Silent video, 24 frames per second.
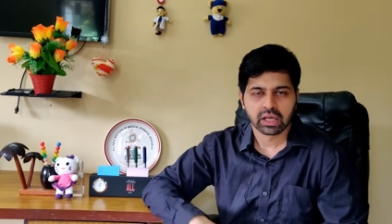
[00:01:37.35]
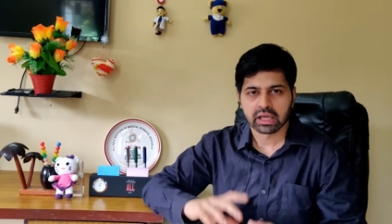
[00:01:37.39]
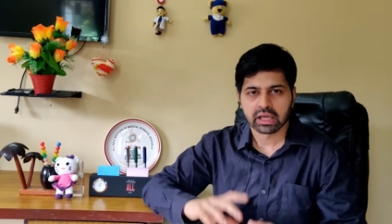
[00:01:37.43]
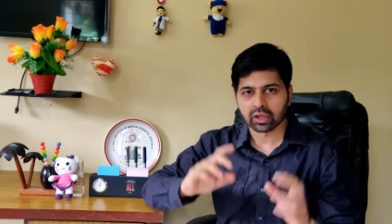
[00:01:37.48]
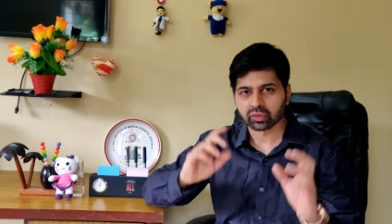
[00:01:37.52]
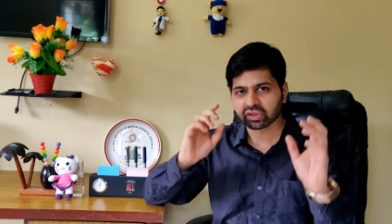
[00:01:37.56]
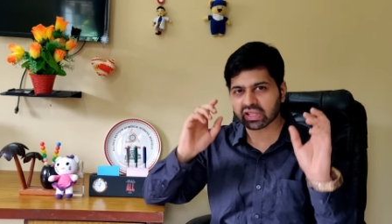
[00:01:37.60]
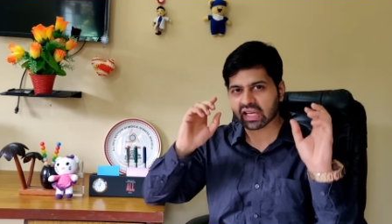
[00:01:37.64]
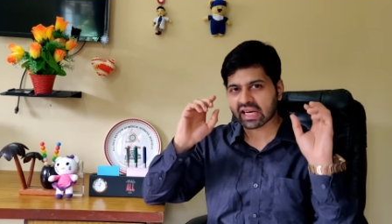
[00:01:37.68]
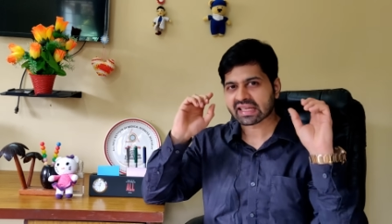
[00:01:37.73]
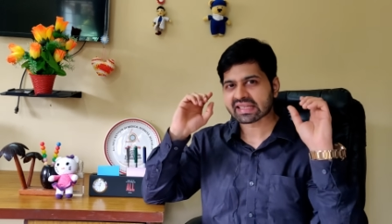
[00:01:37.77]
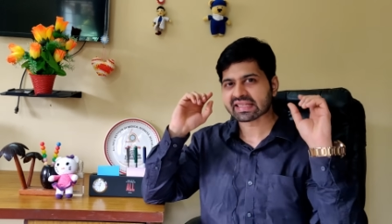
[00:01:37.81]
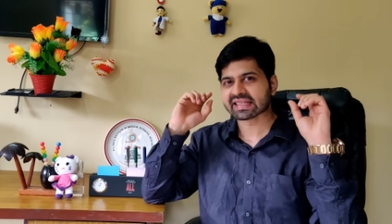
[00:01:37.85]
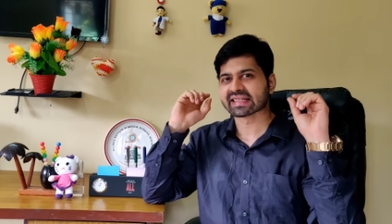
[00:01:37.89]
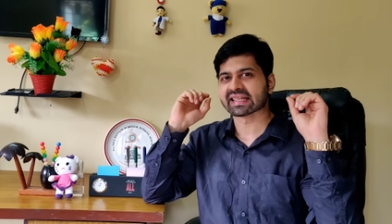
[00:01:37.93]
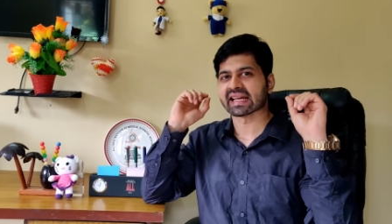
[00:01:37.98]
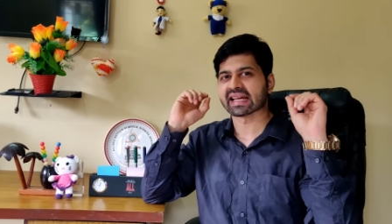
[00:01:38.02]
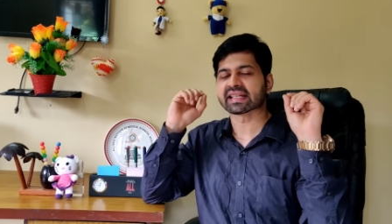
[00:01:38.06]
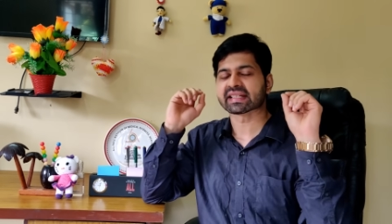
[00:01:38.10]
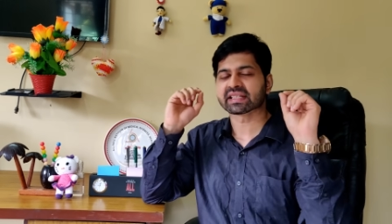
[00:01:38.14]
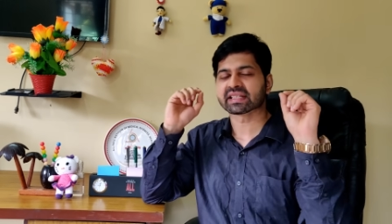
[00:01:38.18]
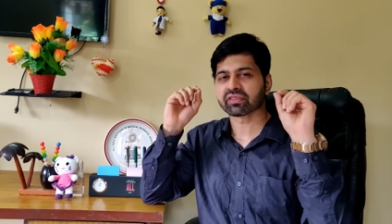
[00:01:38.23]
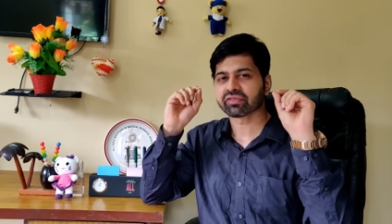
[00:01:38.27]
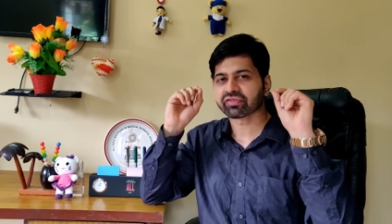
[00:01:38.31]
Now there are
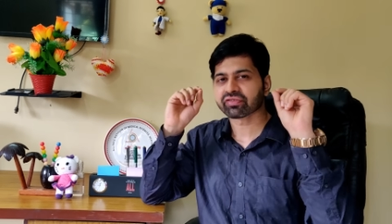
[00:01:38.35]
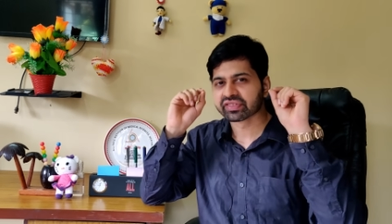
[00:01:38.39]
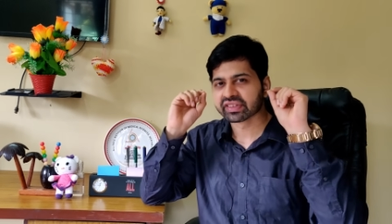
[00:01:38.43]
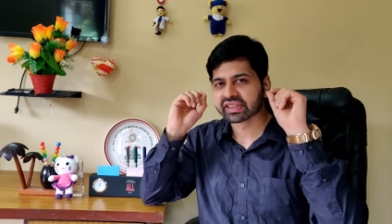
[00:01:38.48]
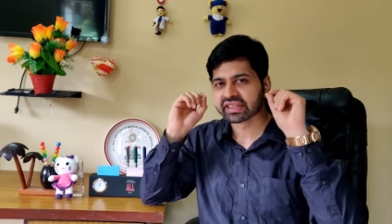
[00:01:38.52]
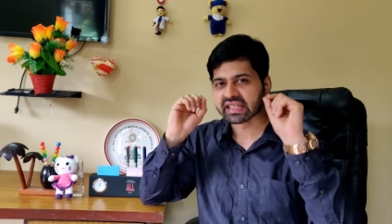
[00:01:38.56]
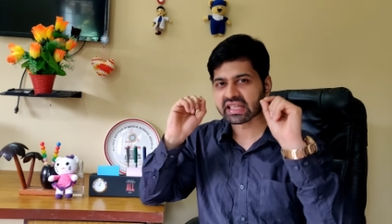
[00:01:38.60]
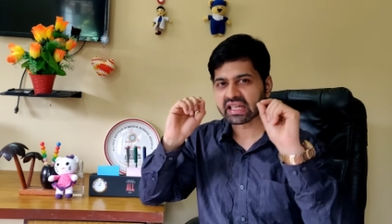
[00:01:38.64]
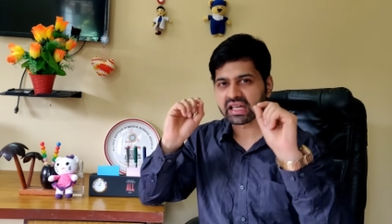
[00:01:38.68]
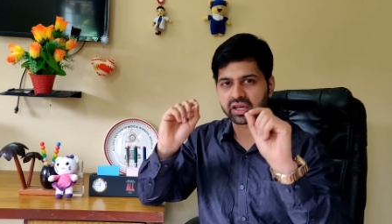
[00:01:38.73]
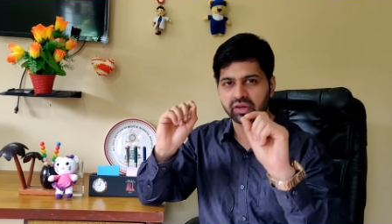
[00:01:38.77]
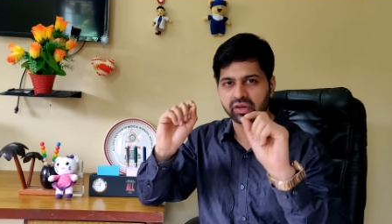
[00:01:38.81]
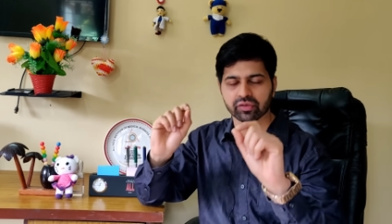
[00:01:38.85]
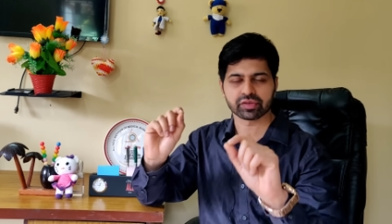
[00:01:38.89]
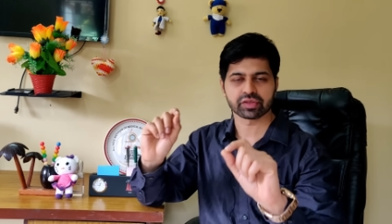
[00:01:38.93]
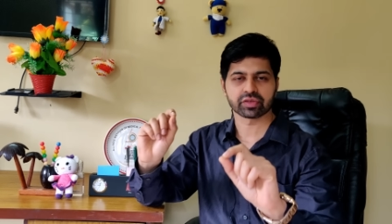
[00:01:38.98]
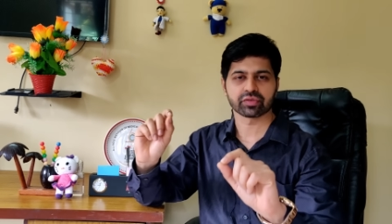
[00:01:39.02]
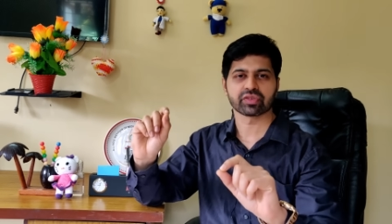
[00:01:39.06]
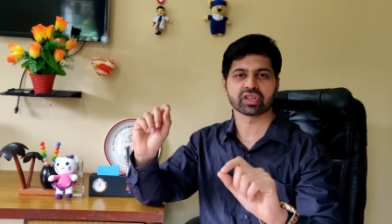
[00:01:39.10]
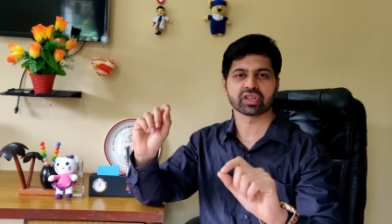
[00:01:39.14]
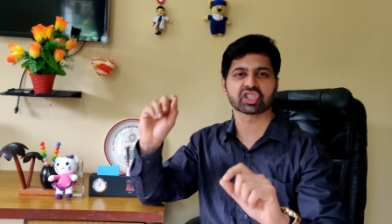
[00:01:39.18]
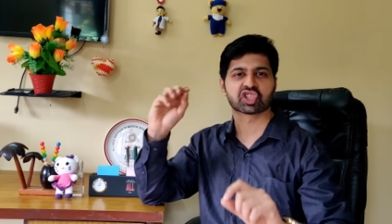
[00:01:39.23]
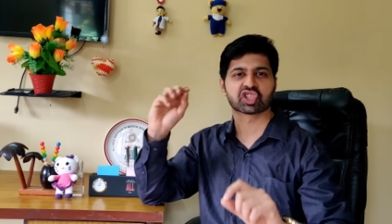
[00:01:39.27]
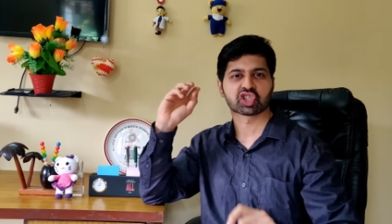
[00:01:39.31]
sets of nerves
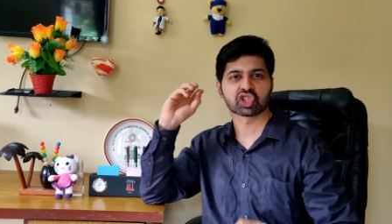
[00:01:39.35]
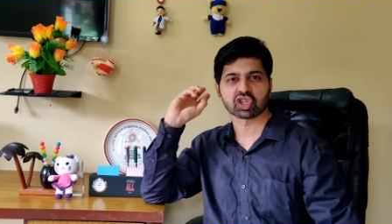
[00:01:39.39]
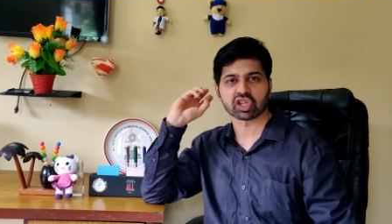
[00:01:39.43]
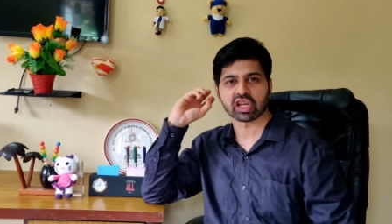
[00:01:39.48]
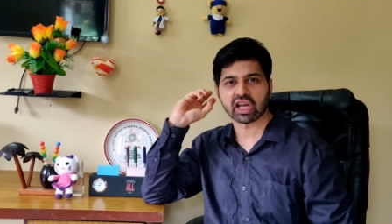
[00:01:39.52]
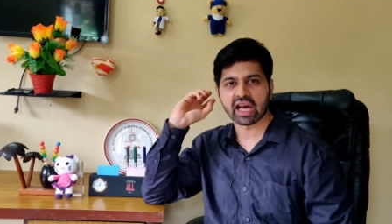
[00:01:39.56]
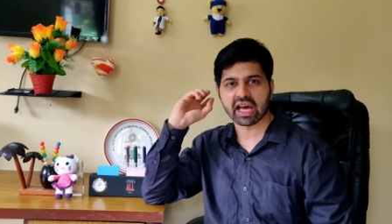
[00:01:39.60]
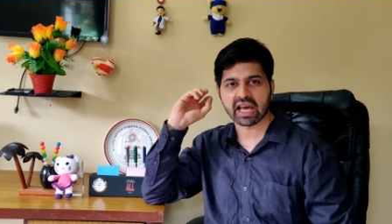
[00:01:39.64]
which